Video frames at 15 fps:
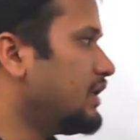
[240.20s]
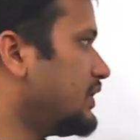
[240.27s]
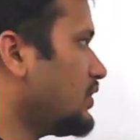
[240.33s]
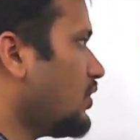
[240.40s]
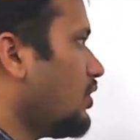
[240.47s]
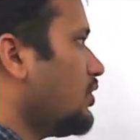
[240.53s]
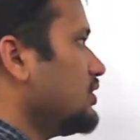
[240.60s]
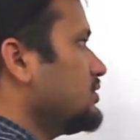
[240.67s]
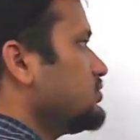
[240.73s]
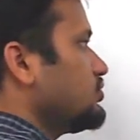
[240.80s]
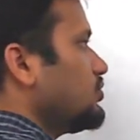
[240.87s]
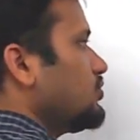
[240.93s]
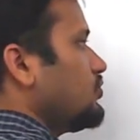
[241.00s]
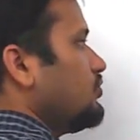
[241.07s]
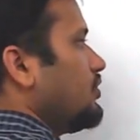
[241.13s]
and
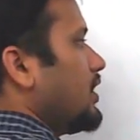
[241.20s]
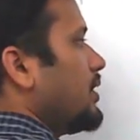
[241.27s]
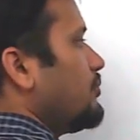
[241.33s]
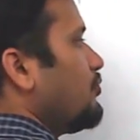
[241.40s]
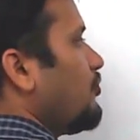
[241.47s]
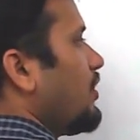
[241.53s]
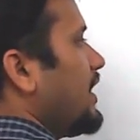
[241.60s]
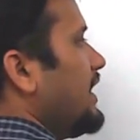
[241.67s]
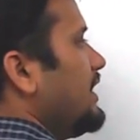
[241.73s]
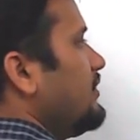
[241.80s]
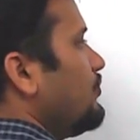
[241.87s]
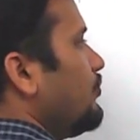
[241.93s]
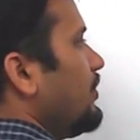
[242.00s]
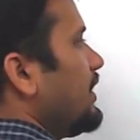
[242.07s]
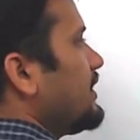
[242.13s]
also to
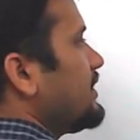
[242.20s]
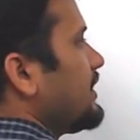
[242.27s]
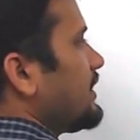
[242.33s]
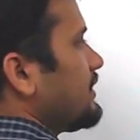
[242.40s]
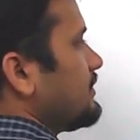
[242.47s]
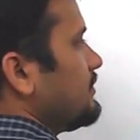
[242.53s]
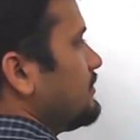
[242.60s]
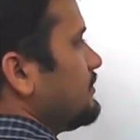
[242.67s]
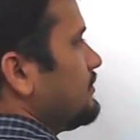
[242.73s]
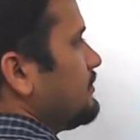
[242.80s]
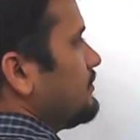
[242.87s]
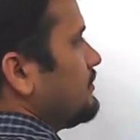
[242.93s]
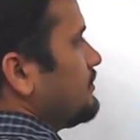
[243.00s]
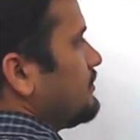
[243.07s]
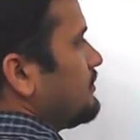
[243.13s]
avoid waiting
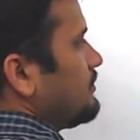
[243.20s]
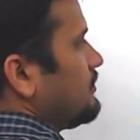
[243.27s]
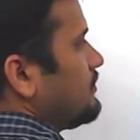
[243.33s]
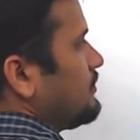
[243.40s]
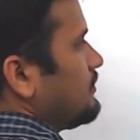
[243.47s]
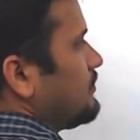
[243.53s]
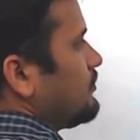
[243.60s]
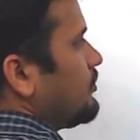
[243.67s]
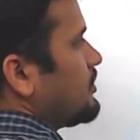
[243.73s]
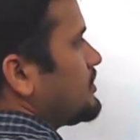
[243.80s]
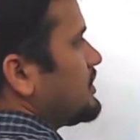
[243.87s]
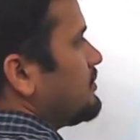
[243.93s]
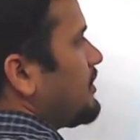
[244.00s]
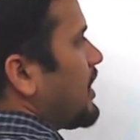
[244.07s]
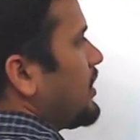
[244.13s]
for
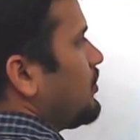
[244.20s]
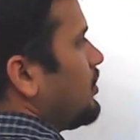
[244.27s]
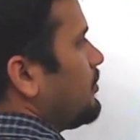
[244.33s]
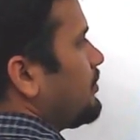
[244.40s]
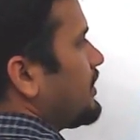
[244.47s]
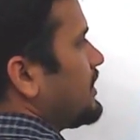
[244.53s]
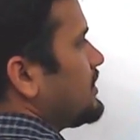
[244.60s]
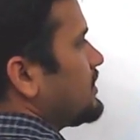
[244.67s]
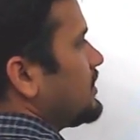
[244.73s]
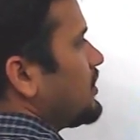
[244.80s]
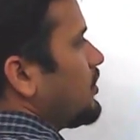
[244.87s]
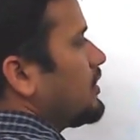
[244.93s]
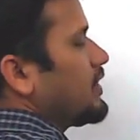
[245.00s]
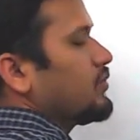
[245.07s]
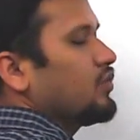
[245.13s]
some IO operation
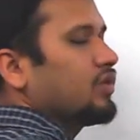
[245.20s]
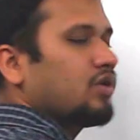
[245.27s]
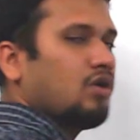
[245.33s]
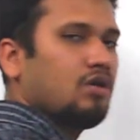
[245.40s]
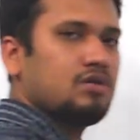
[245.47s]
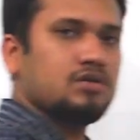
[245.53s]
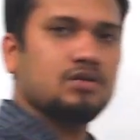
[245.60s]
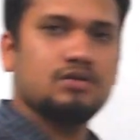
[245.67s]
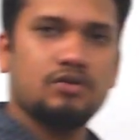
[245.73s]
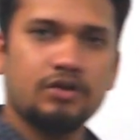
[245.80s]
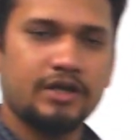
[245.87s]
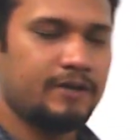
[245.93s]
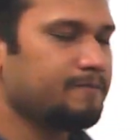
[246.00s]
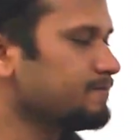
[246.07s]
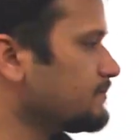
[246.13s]
on network calls.
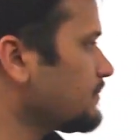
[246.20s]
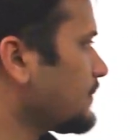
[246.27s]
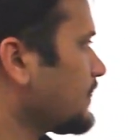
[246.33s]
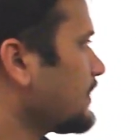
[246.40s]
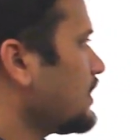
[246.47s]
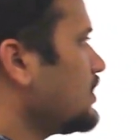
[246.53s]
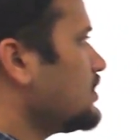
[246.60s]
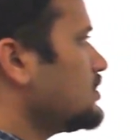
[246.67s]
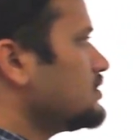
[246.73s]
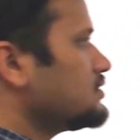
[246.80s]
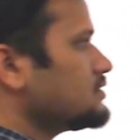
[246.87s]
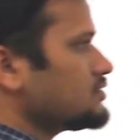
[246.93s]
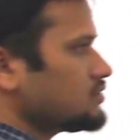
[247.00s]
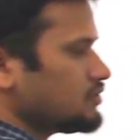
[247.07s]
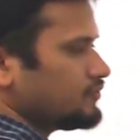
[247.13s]
Okay,
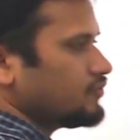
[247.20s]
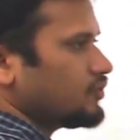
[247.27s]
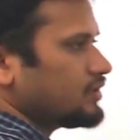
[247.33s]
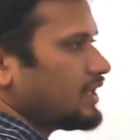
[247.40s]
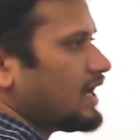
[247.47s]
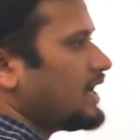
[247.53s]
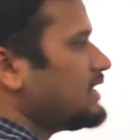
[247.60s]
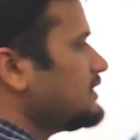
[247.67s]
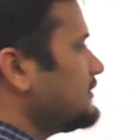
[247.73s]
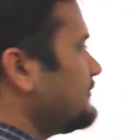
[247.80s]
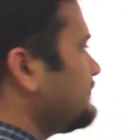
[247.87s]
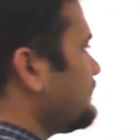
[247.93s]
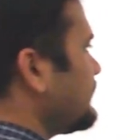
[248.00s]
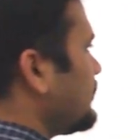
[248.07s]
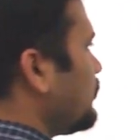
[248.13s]
so for that,
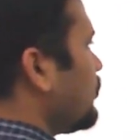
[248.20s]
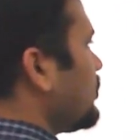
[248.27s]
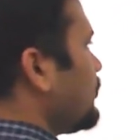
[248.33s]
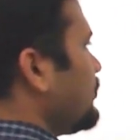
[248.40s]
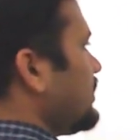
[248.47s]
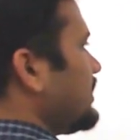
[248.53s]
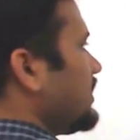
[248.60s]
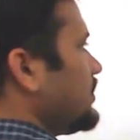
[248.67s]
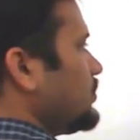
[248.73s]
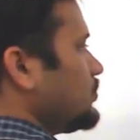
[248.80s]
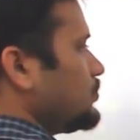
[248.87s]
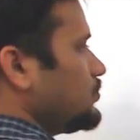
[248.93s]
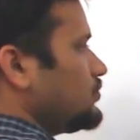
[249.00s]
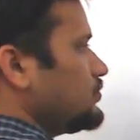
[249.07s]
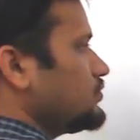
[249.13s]
what we can
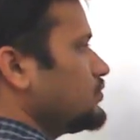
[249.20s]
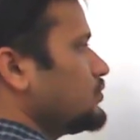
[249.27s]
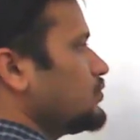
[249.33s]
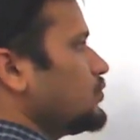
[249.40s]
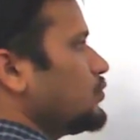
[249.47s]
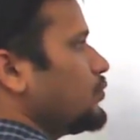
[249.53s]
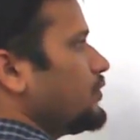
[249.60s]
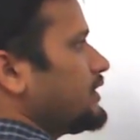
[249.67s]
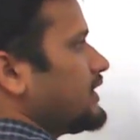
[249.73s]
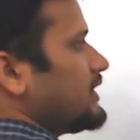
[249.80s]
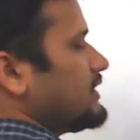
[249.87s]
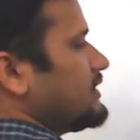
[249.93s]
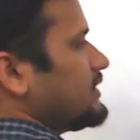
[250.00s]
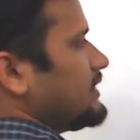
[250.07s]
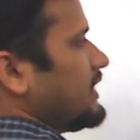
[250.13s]
do, we can
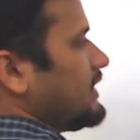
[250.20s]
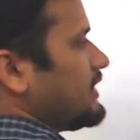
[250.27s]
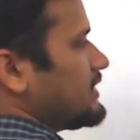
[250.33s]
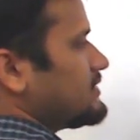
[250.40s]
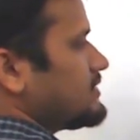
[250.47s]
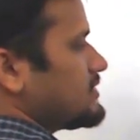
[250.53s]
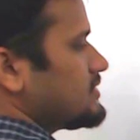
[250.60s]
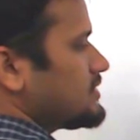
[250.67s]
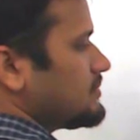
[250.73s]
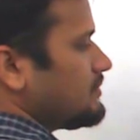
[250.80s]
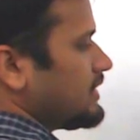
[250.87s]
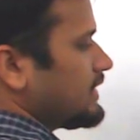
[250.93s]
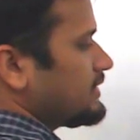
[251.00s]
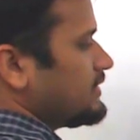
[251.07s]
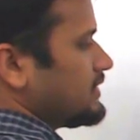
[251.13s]
create a system
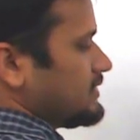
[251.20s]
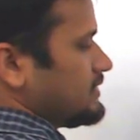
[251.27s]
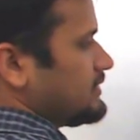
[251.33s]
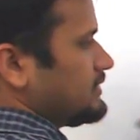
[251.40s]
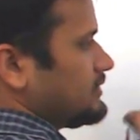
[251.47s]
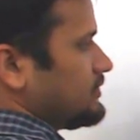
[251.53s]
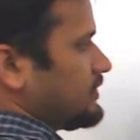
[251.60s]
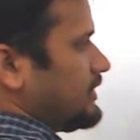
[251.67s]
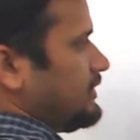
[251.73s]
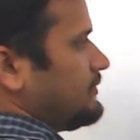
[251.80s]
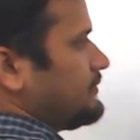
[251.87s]
like this. Okay,